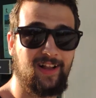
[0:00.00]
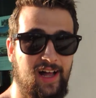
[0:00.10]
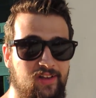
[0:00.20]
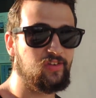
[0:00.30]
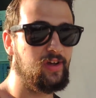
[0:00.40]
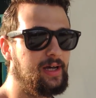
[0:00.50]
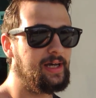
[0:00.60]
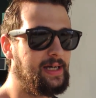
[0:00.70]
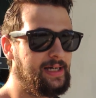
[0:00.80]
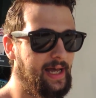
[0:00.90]
class.
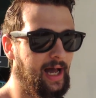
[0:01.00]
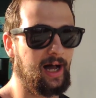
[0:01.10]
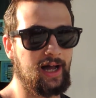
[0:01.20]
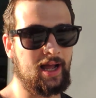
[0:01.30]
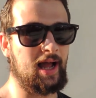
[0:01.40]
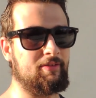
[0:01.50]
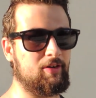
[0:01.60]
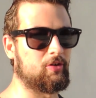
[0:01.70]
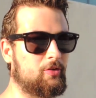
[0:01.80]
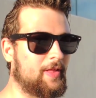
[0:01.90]
Uh,
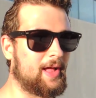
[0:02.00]
after I told